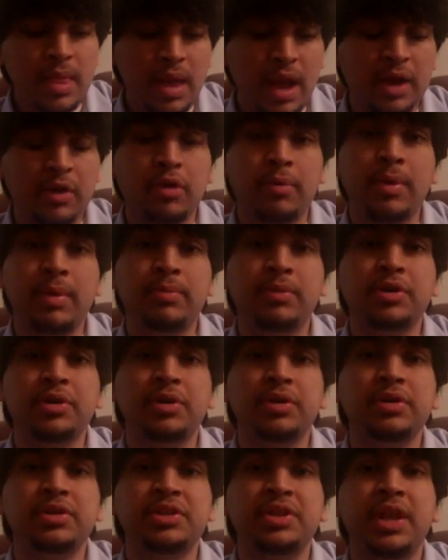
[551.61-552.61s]
I
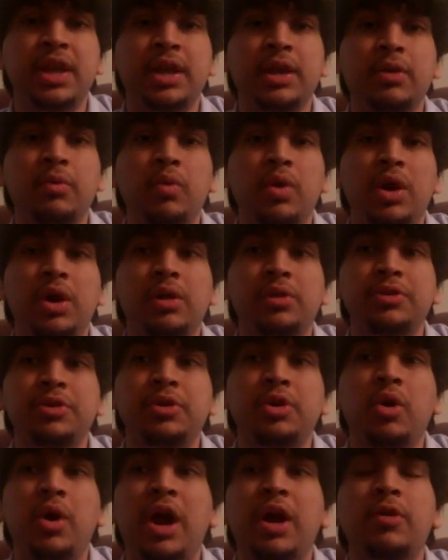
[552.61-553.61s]
remember saying, well,
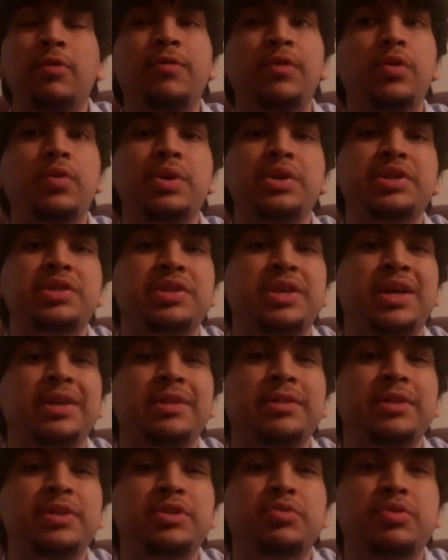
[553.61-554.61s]
I've always
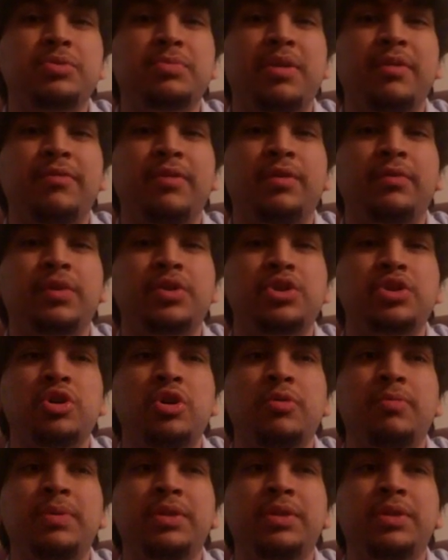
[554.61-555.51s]
said this was my favorite show,